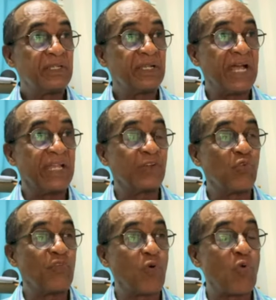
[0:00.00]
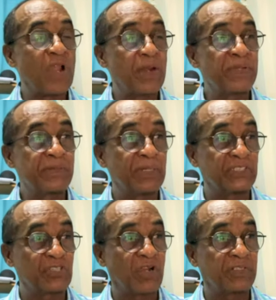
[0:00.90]
And the overwhelming
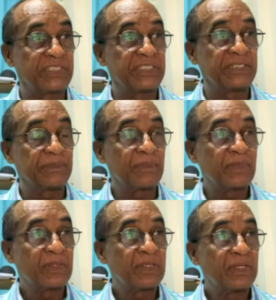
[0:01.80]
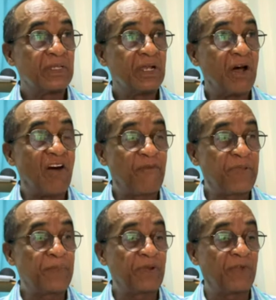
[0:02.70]
majority of
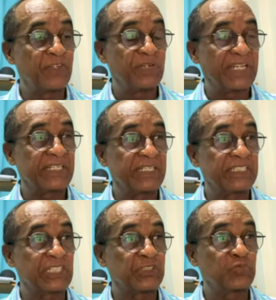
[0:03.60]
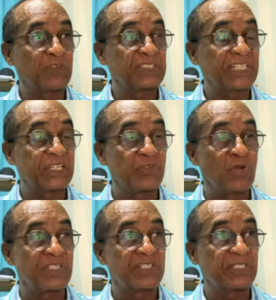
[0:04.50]
people of the United Nations who have said in
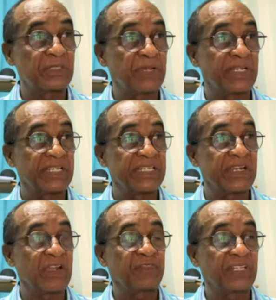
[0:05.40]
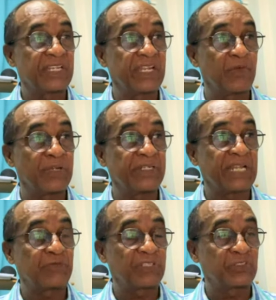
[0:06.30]
no uncertain manner, year after year, when
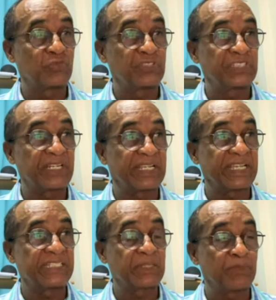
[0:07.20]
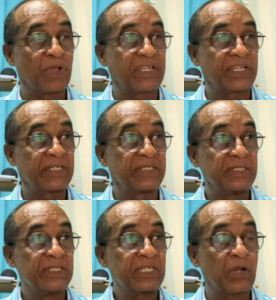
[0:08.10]
that resolution against the blockade
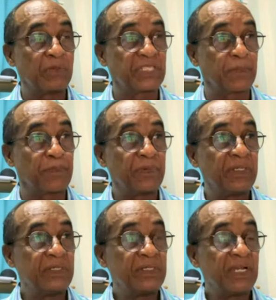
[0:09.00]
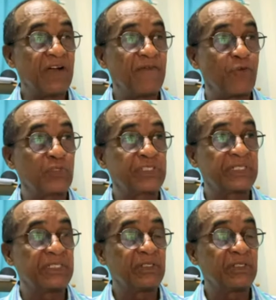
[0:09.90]
comes up, have voted